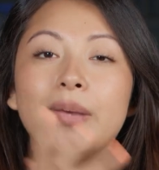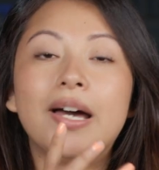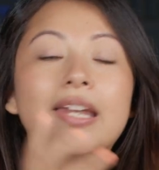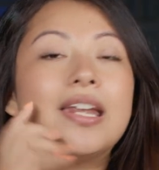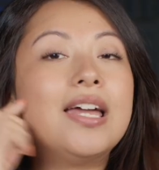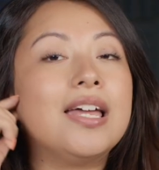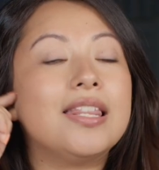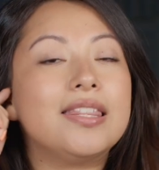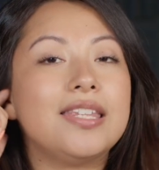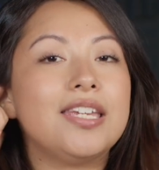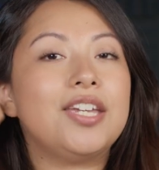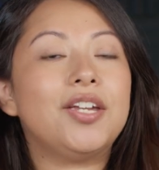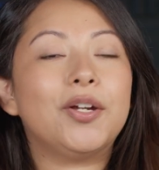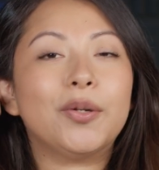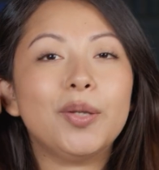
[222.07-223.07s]
but
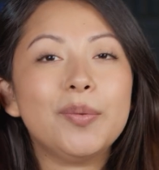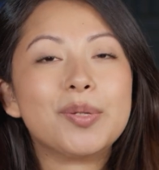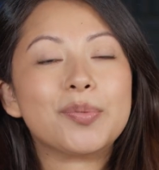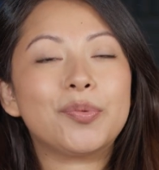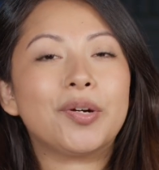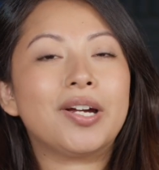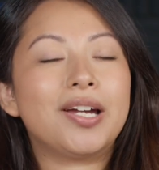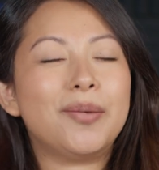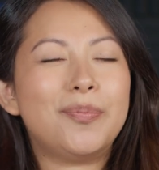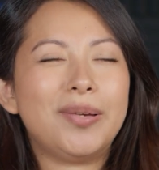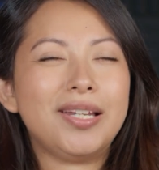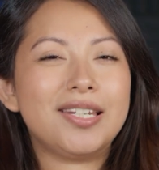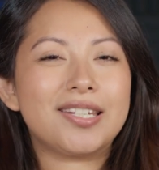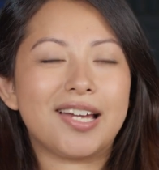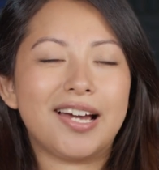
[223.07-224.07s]
the ear loops were a
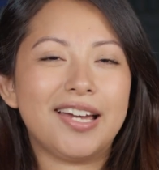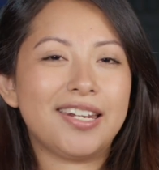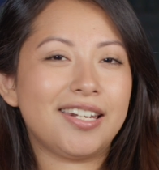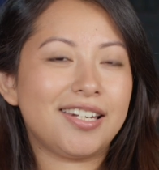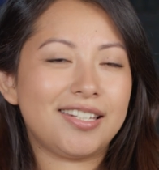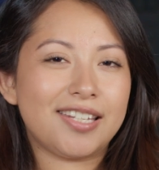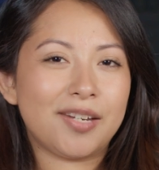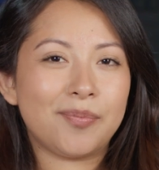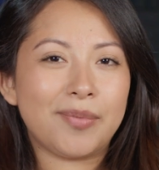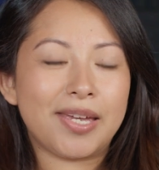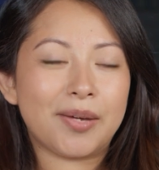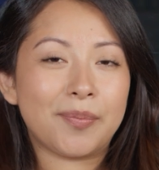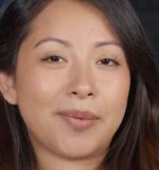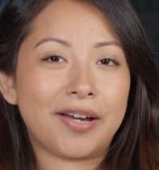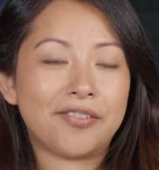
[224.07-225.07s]
bit tight and it did
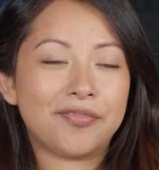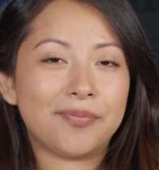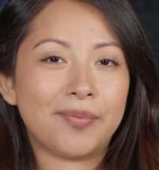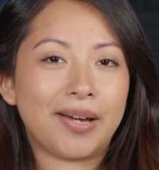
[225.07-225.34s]
make my,